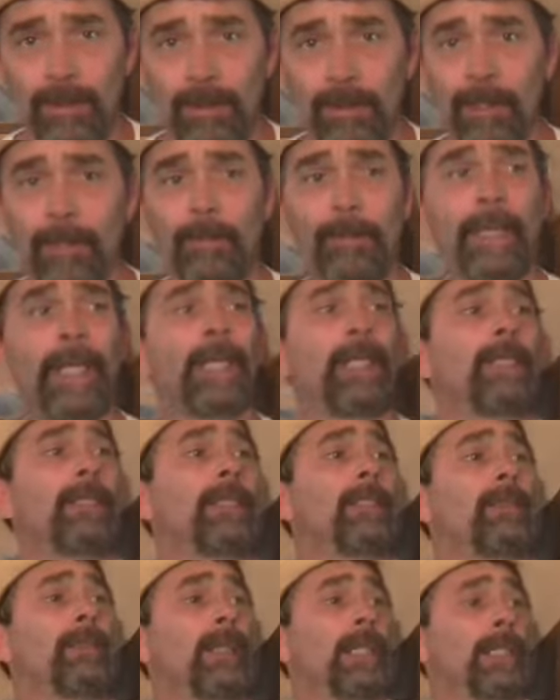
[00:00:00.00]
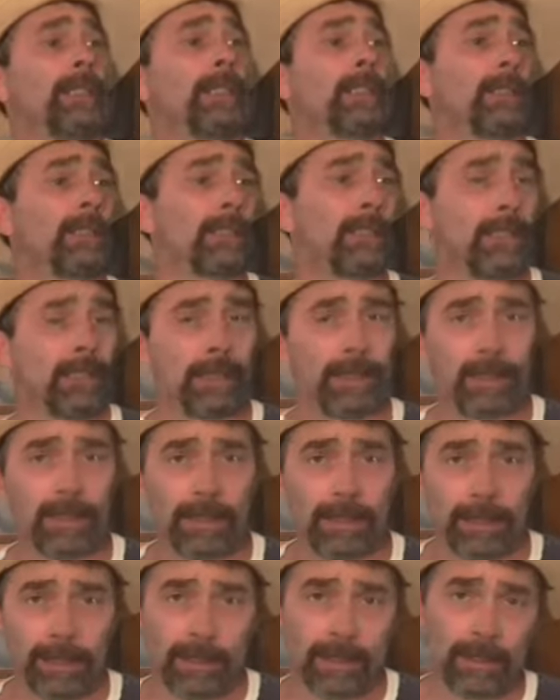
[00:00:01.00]
We abandoned
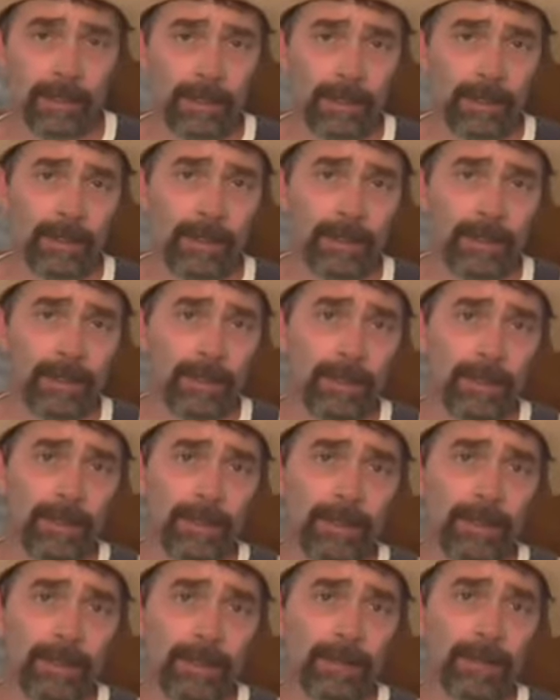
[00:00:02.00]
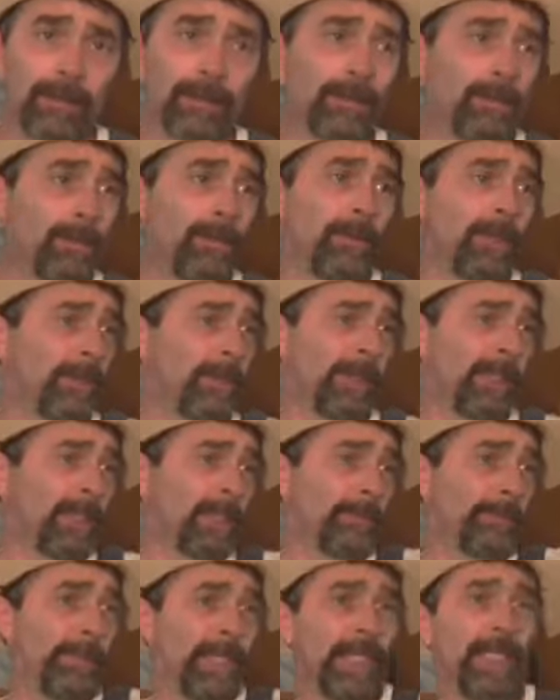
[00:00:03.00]
righteousness. We
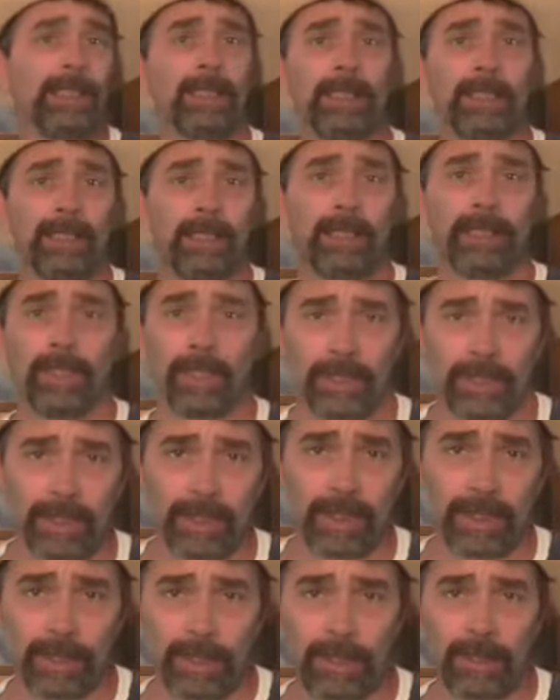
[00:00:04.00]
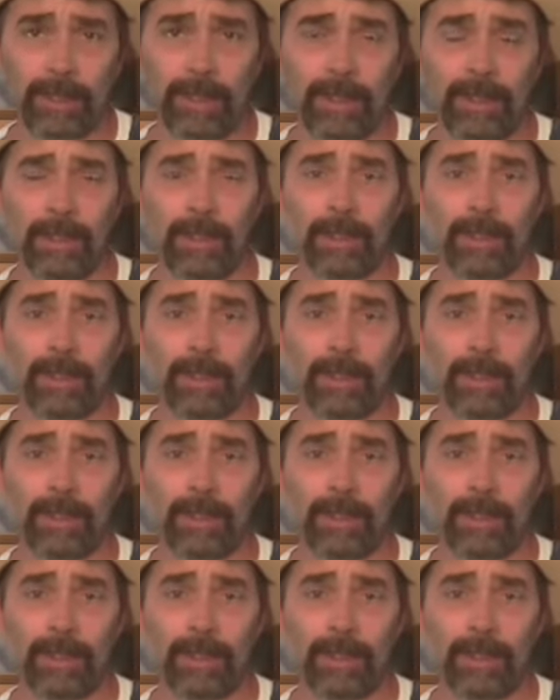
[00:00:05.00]
abandoned justice.